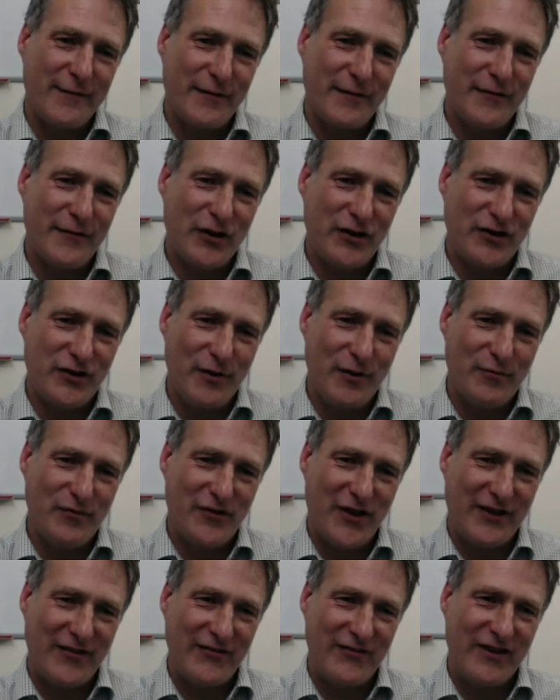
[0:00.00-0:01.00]
that you
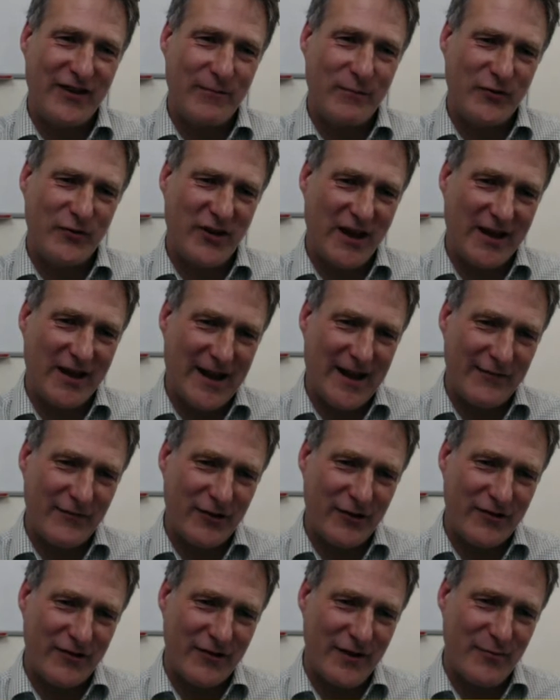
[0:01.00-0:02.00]
presented. Was it in
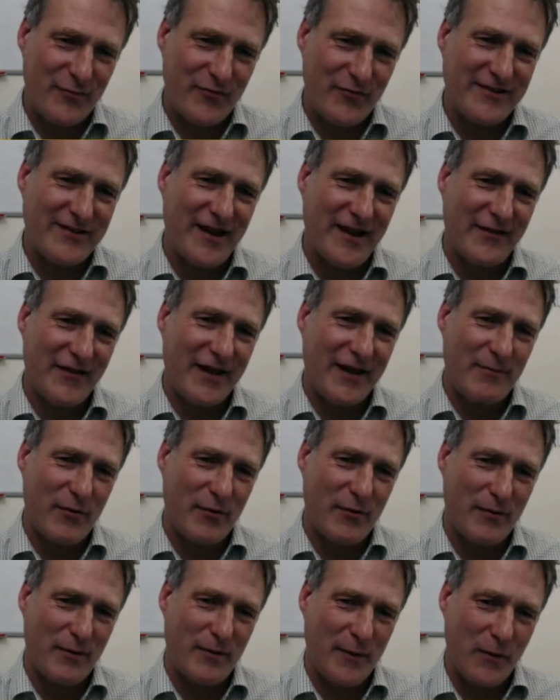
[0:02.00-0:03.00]
London that you presented? I think it
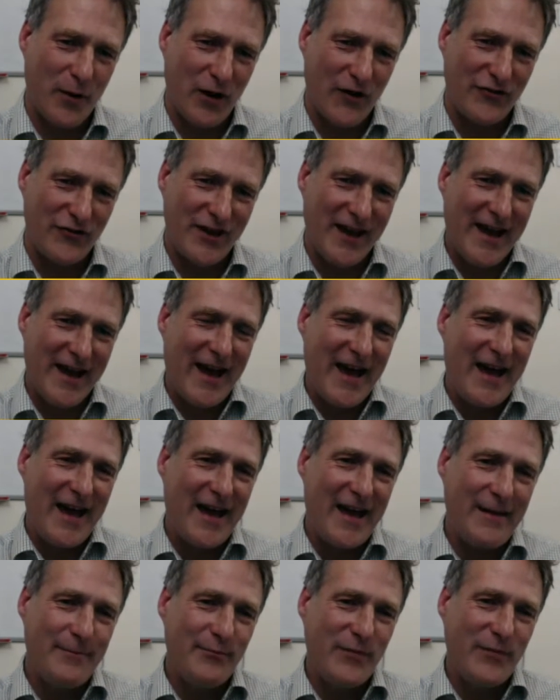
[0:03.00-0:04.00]
probably was.
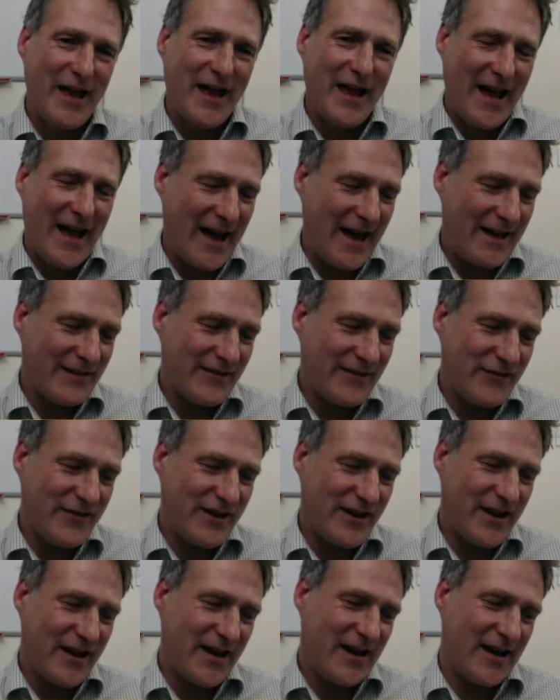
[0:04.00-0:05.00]
I
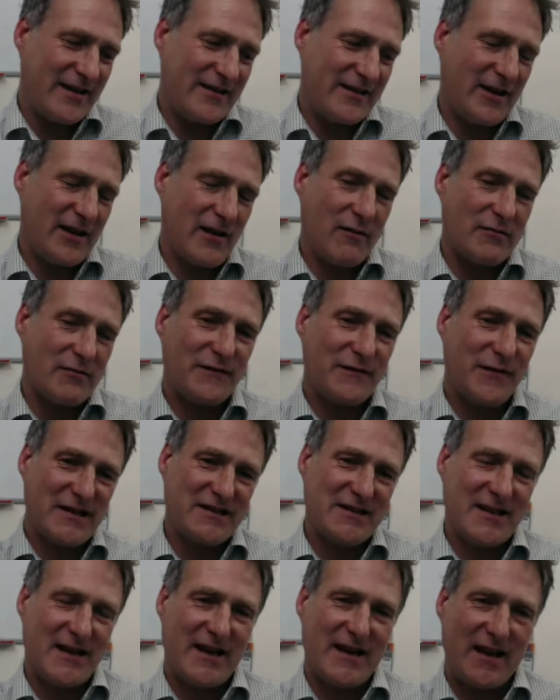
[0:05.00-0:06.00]
was
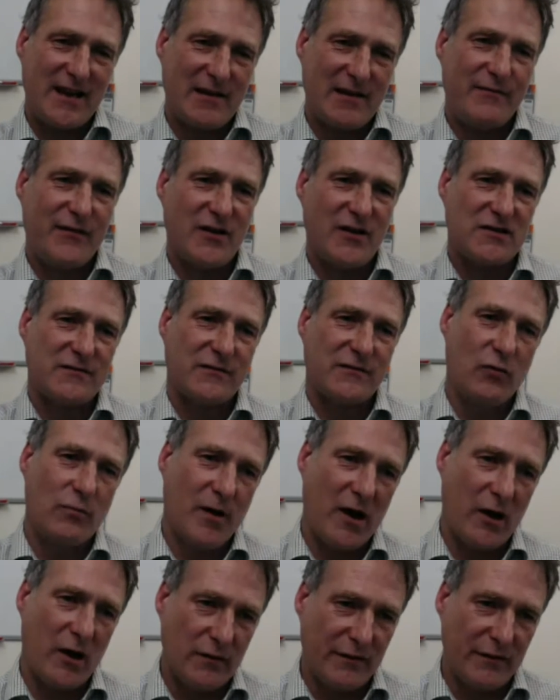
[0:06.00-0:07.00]
fascinated, first of all,
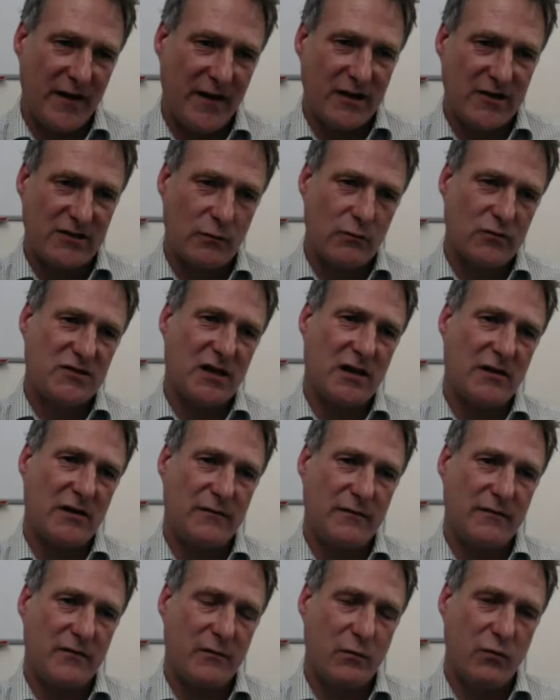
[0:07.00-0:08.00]
by all the figures, and
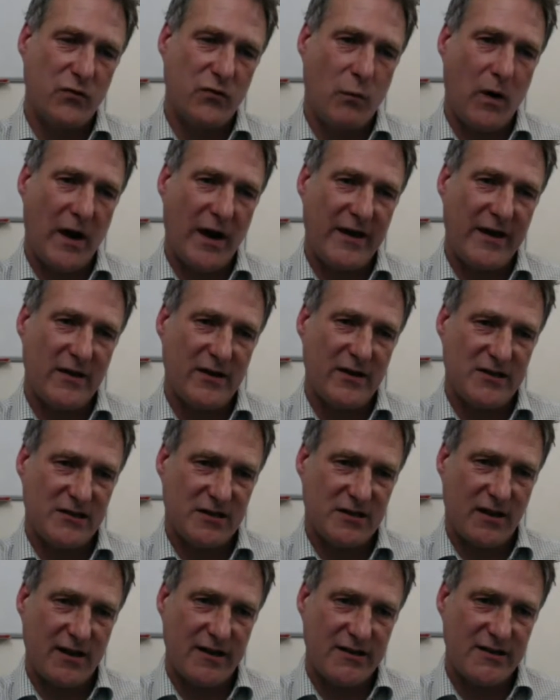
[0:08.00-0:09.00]
also the way the
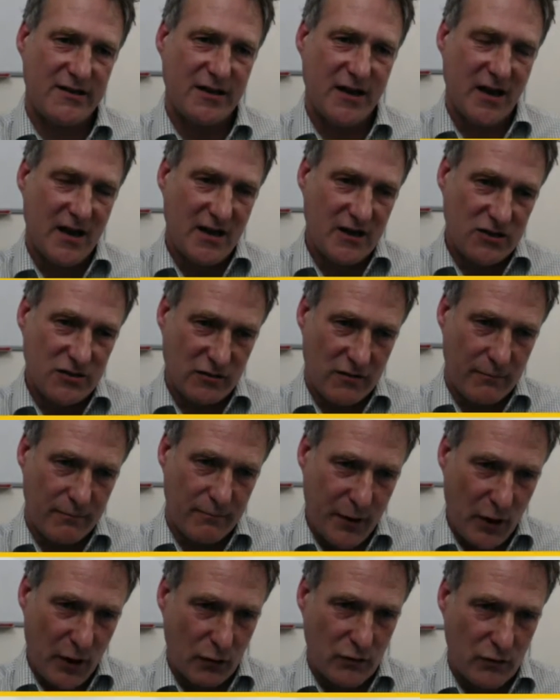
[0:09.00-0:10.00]
slides sort
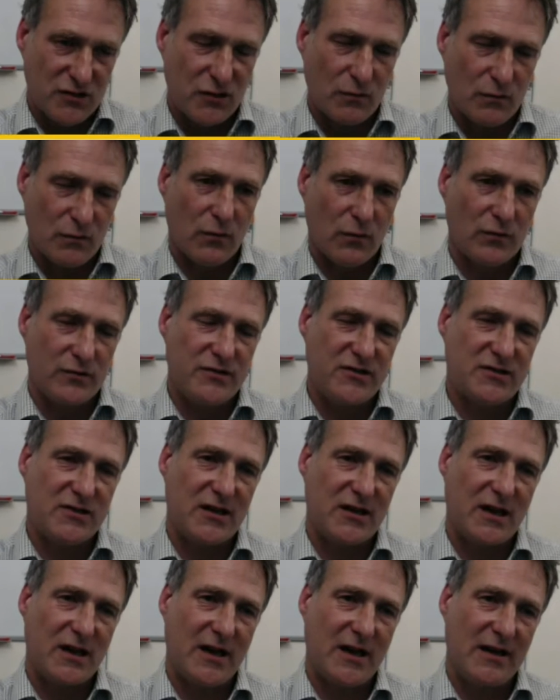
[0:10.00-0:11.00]
of built towards
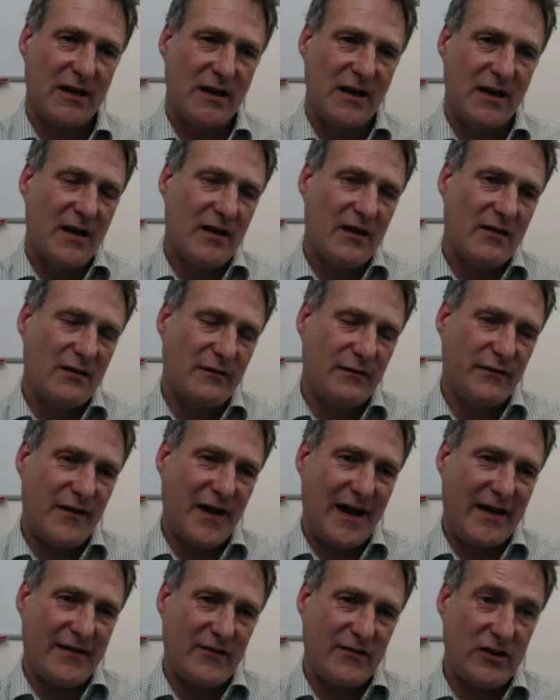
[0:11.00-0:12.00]
the
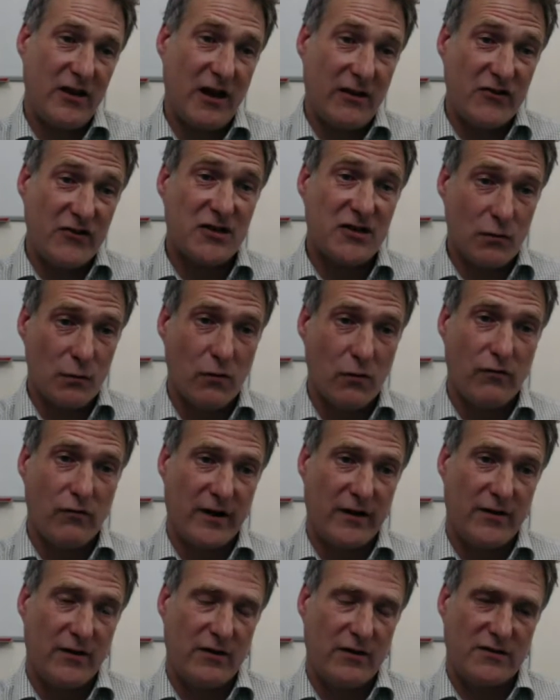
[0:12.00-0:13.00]
fact that, the
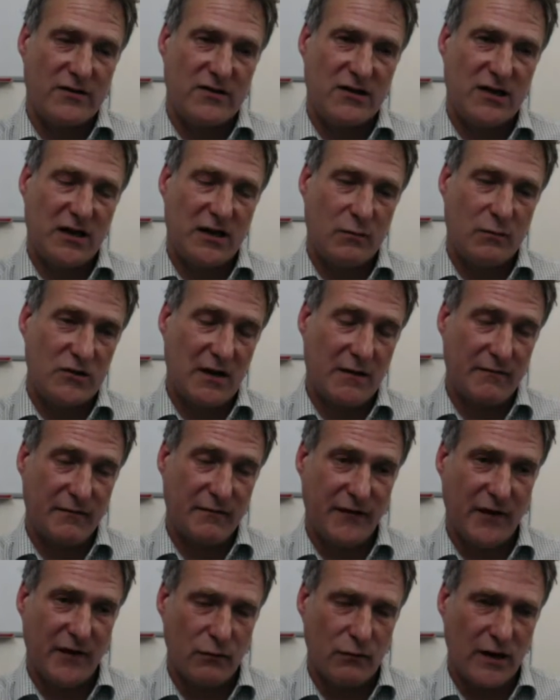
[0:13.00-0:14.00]
story that was
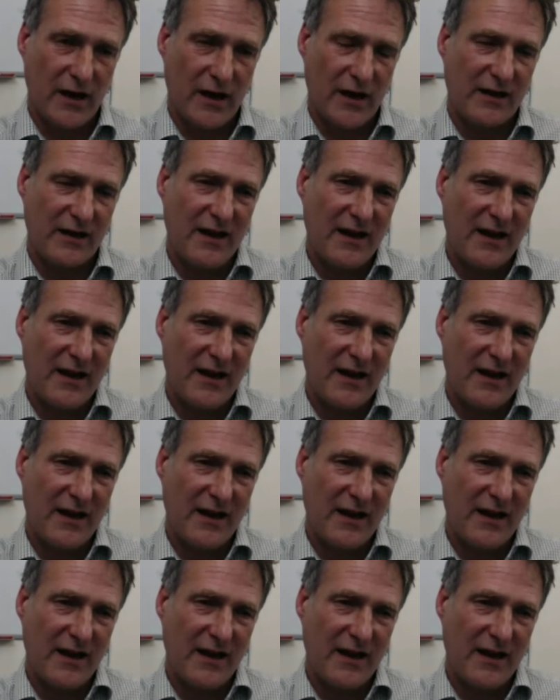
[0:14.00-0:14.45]
unfolding.